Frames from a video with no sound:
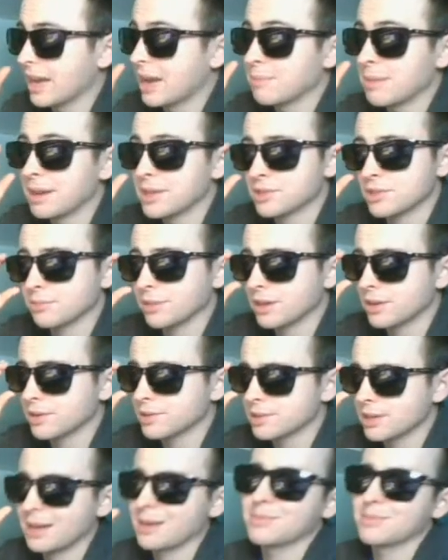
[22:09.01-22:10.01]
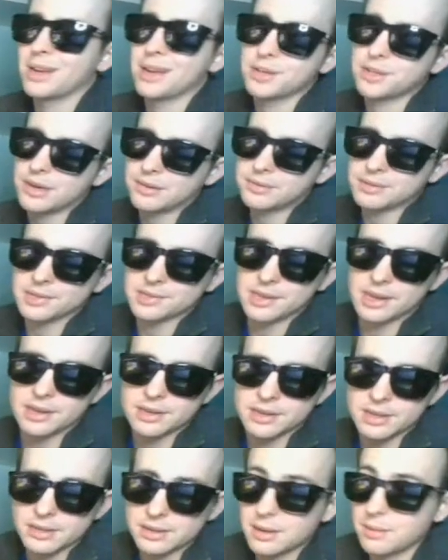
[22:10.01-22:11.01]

I might stream later tonight. I'm not sure. I haven't decided yet.